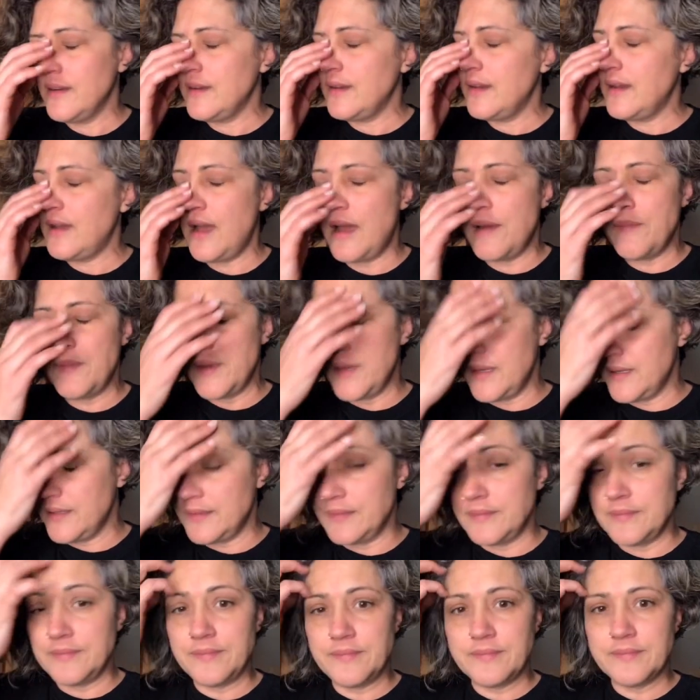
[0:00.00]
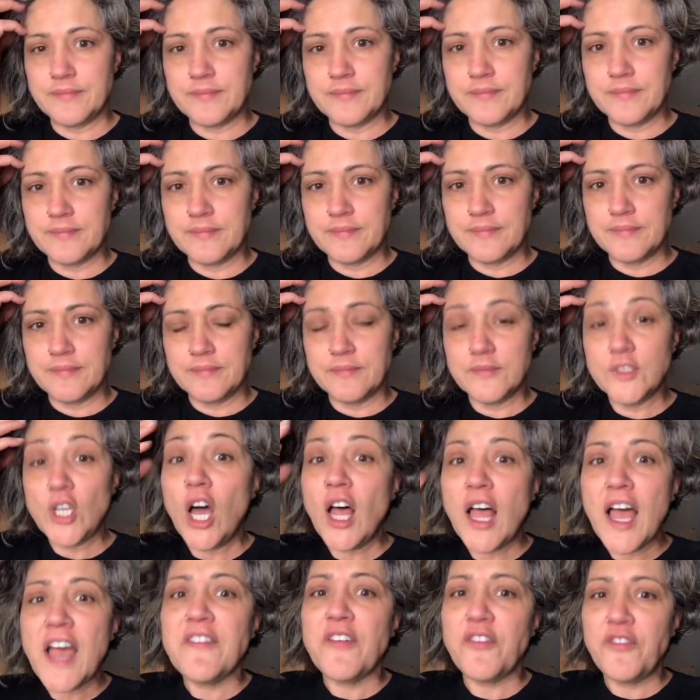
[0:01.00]
Y'all
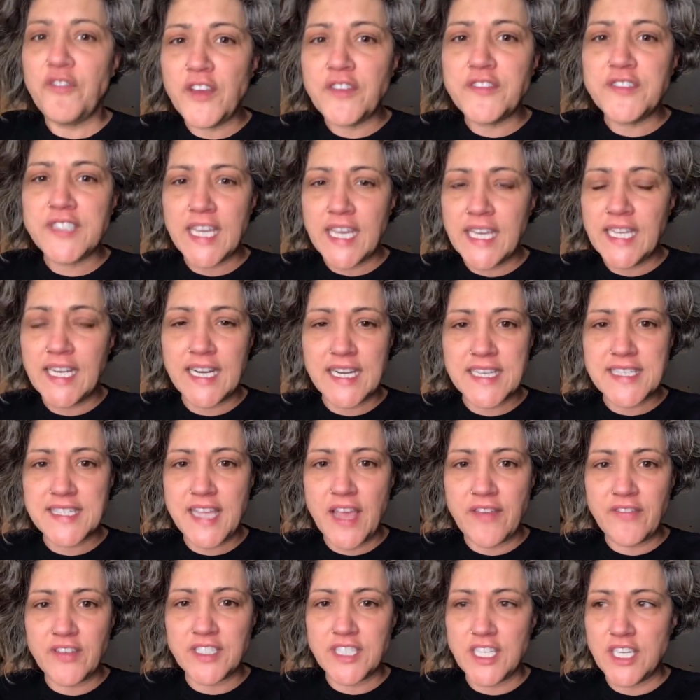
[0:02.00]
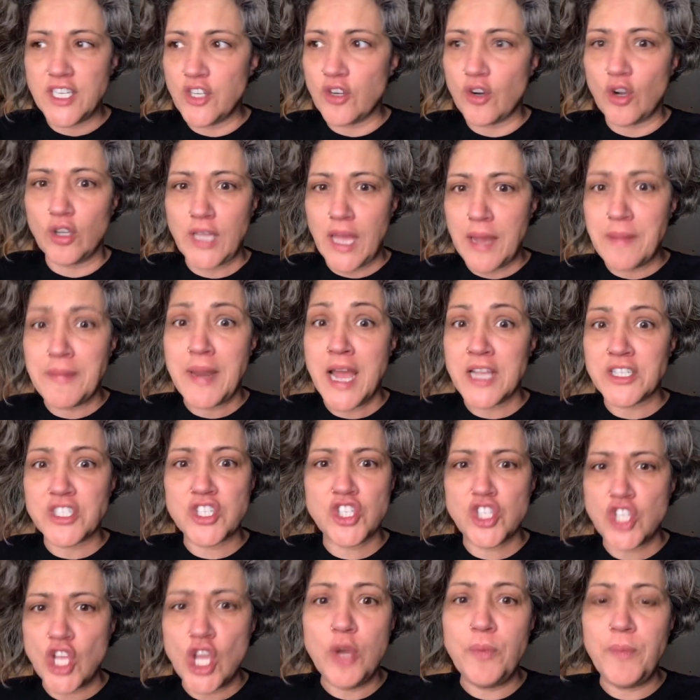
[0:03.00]
have a 15 and a 17-year-old. I'm not
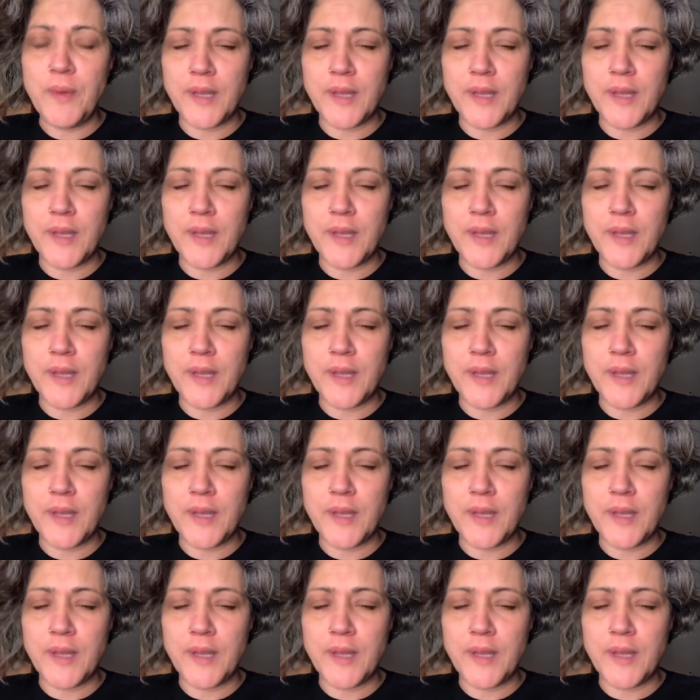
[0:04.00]
stupid